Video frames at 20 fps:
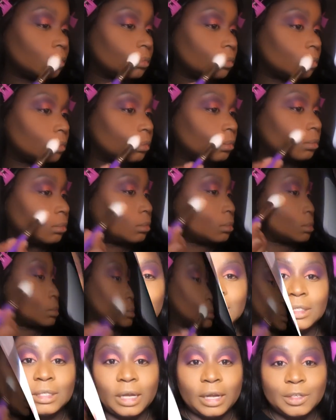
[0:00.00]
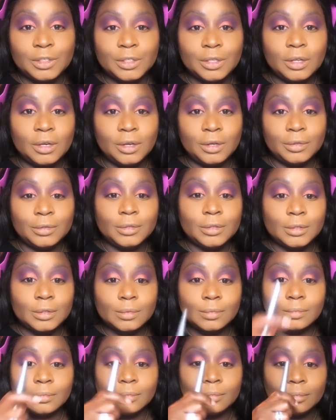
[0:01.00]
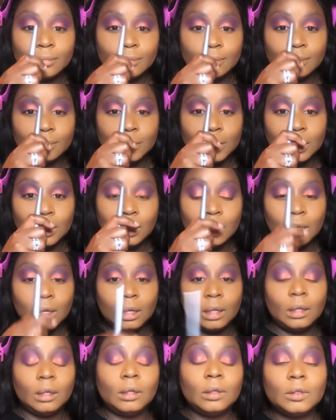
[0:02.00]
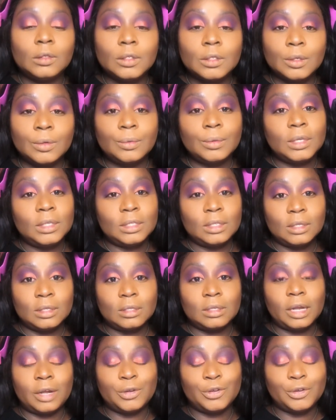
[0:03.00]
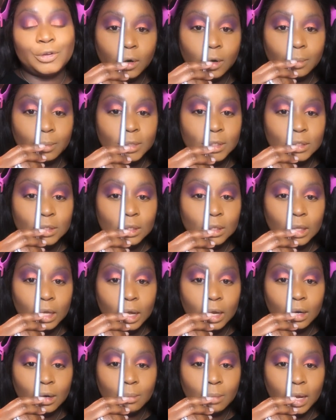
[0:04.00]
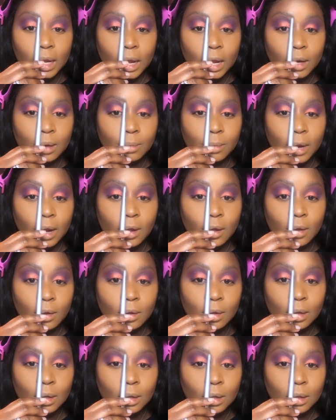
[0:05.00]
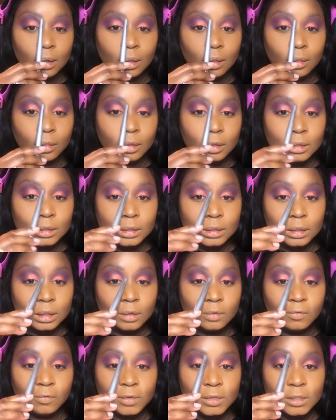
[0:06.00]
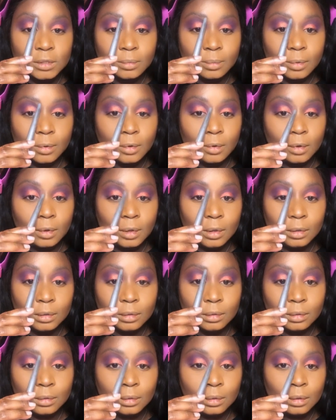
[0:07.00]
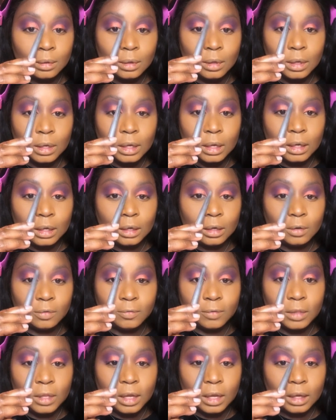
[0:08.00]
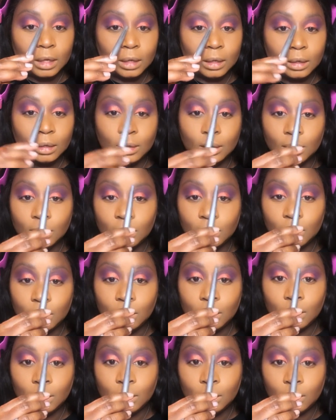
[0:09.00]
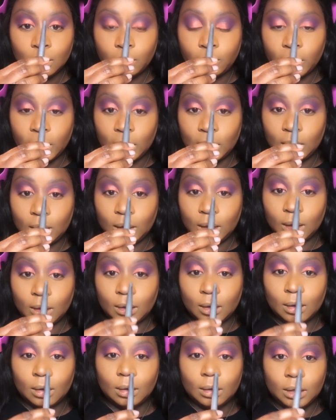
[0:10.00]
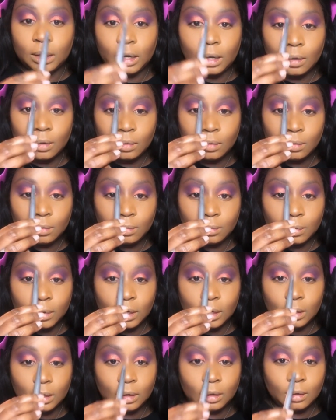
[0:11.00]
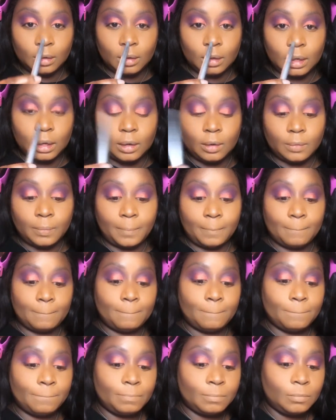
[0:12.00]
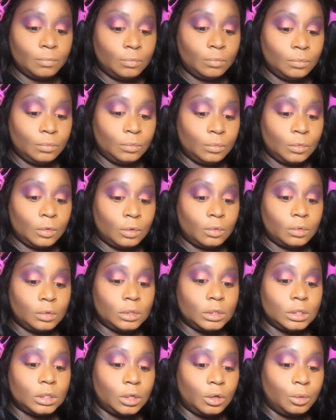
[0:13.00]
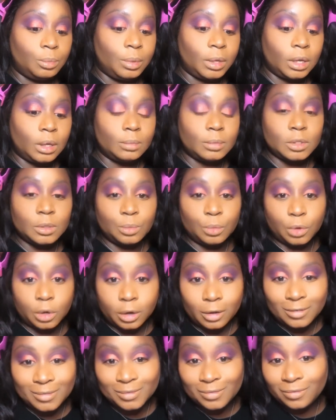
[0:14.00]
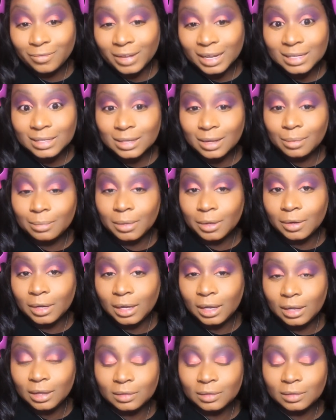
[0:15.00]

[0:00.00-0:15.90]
I'm gonna snatch the nose. It's so easy to snatch your nose. See the end of my eyebrow? This invisible kind of line right in here, down, right in here, down. So pick up some more Vesca Beauty.